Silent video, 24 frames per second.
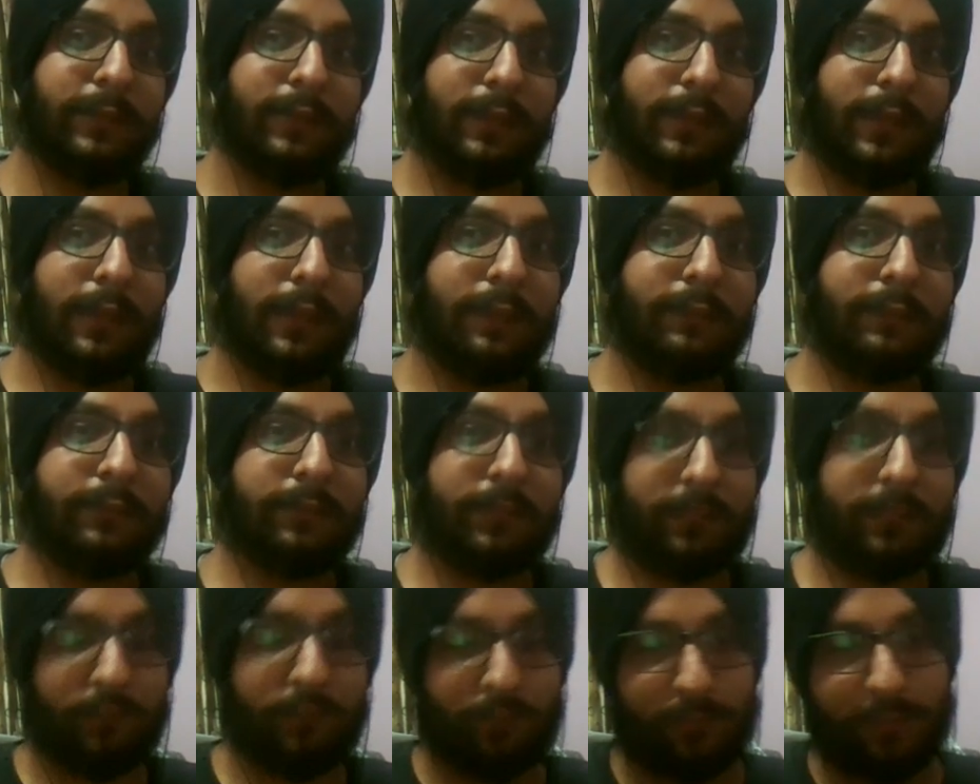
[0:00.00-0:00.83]
And
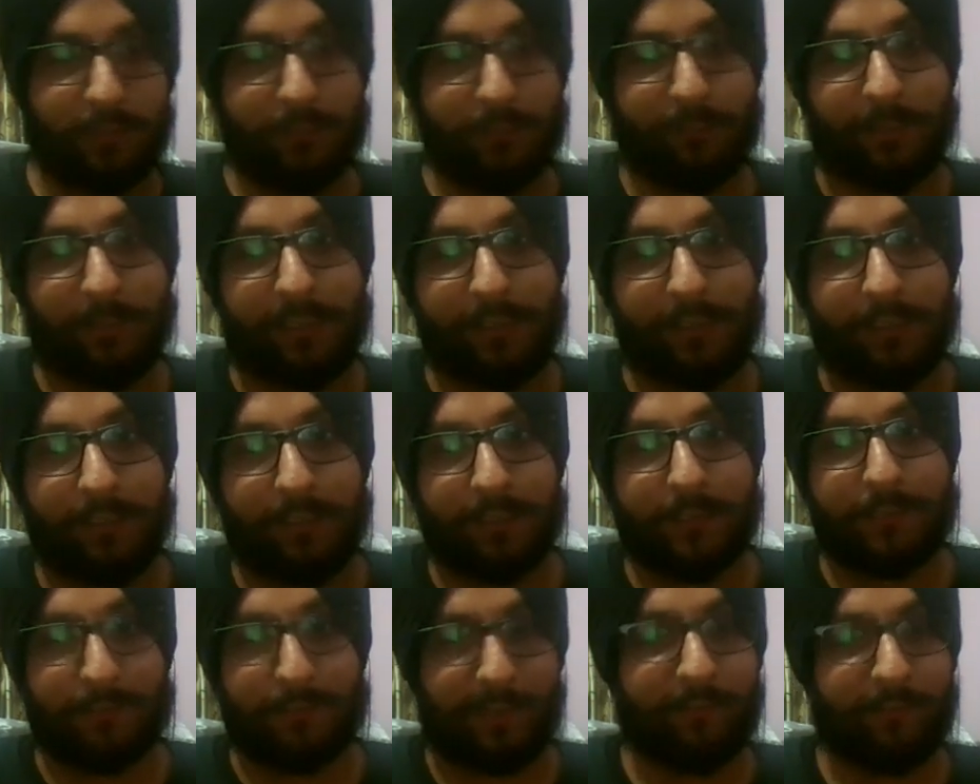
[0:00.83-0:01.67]
in Google,
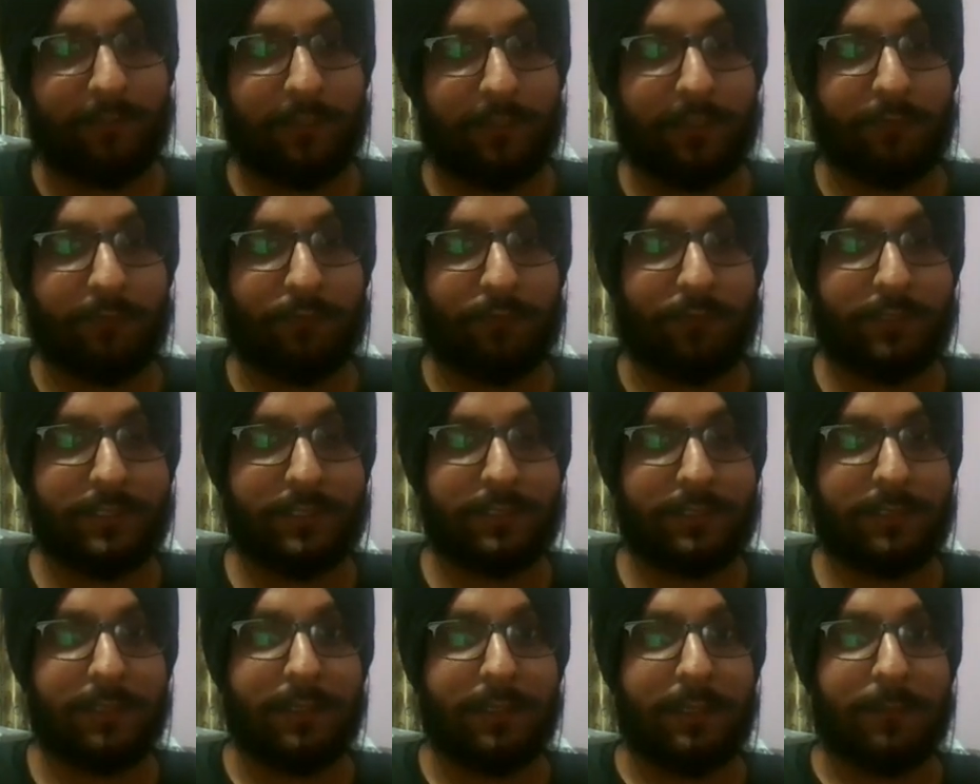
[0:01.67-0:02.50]
my work
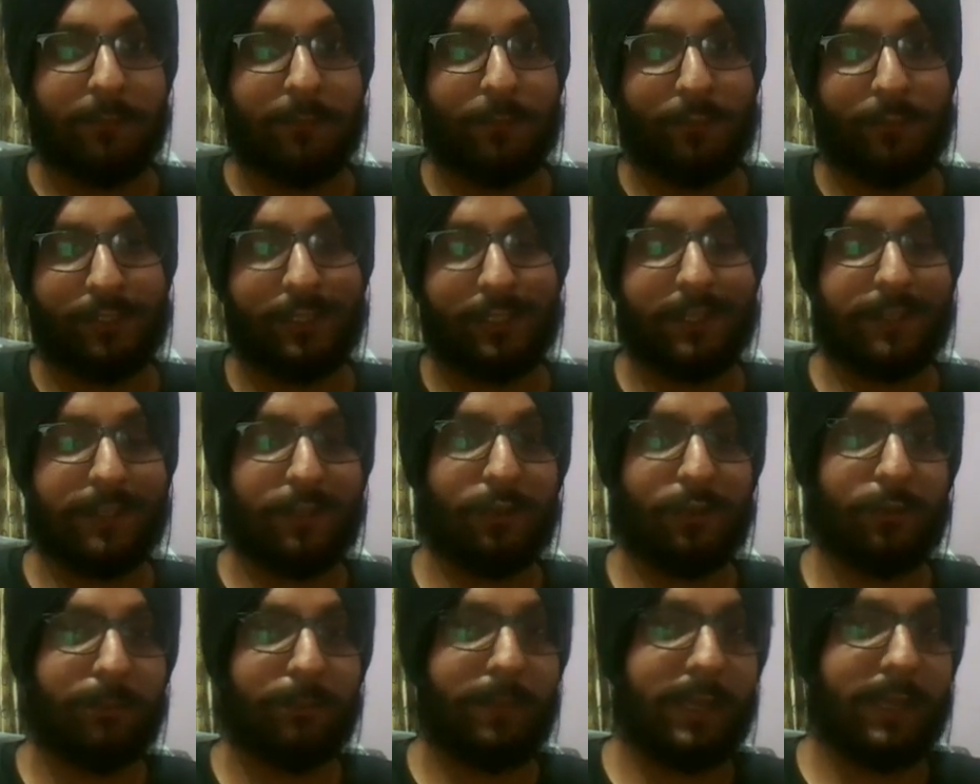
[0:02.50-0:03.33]
was mostly related
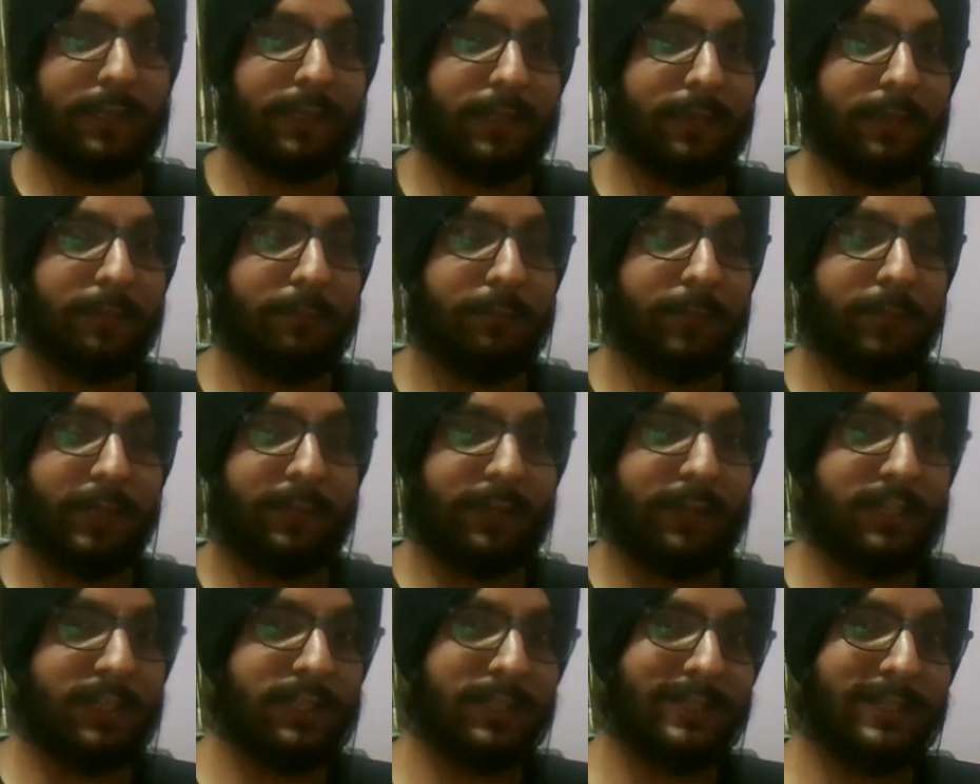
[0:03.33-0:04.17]
to backend
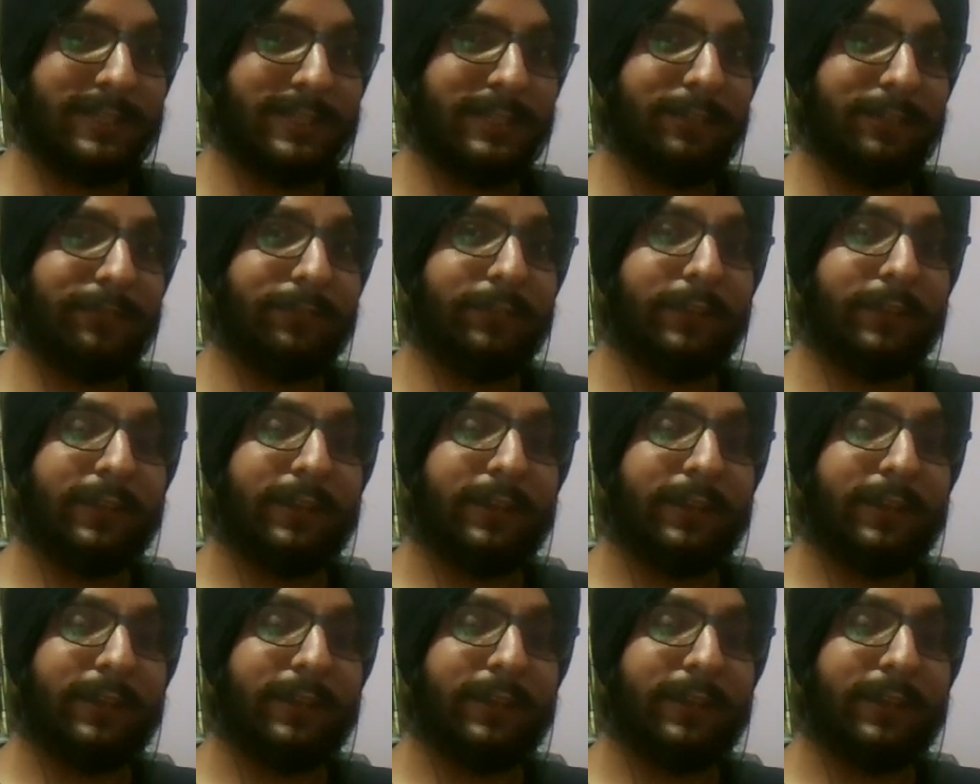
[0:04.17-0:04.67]
migration stuff.